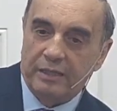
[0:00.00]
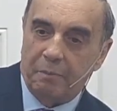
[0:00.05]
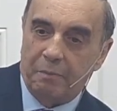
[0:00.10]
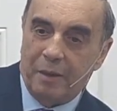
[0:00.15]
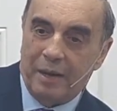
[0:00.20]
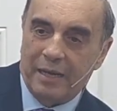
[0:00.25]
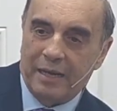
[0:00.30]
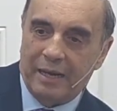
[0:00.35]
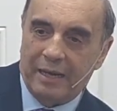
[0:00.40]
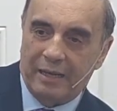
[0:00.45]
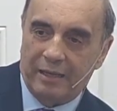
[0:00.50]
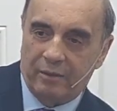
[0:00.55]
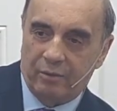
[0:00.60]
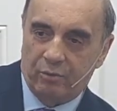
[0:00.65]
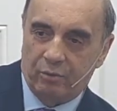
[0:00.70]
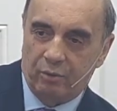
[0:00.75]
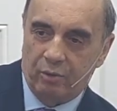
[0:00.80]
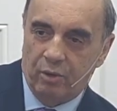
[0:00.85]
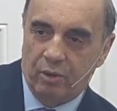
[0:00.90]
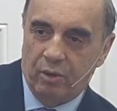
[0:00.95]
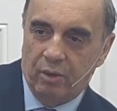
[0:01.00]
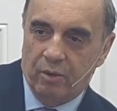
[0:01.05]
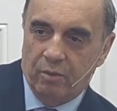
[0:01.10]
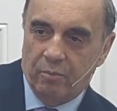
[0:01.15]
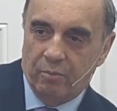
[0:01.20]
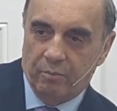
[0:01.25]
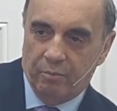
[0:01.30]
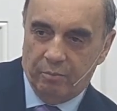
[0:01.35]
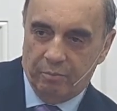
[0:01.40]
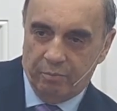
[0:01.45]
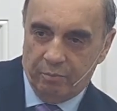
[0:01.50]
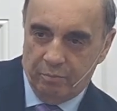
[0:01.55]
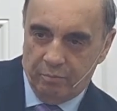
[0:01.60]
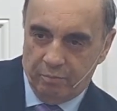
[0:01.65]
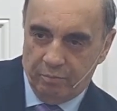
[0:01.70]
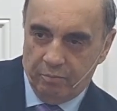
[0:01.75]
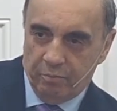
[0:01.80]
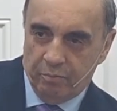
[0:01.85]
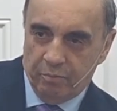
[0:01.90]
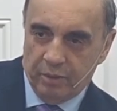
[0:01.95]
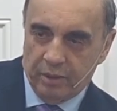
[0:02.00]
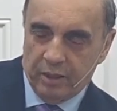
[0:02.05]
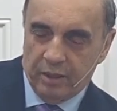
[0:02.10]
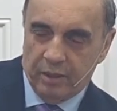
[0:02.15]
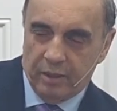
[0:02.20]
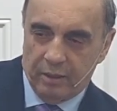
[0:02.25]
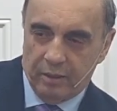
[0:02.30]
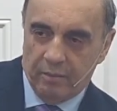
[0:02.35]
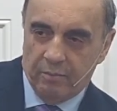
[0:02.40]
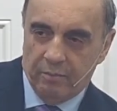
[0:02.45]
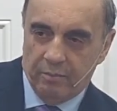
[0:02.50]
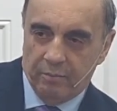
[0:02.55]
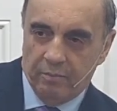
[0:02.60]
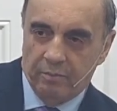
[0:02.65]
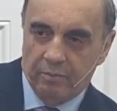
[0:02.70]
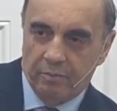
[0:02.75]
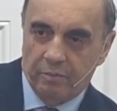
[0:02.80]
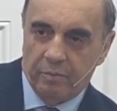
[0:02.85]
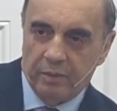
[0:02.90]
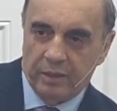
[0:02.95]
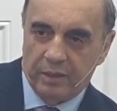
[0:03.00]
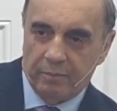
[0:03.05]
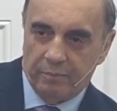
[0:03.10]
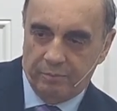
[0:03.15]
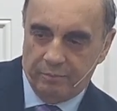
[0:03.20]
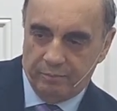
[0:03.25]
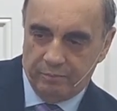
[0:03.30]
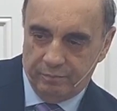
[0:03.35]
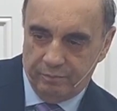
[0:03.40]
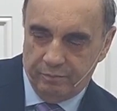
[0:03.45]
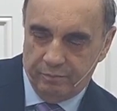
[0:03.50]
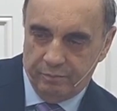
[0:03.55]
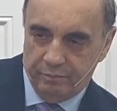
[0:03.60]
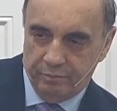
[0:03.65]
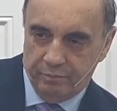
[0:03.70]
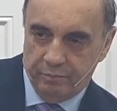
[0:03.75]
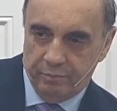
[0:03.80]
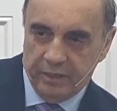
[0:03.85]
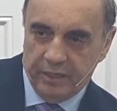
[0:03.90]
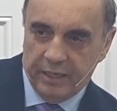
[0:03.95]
by the immunological system, while the tumor has been stopped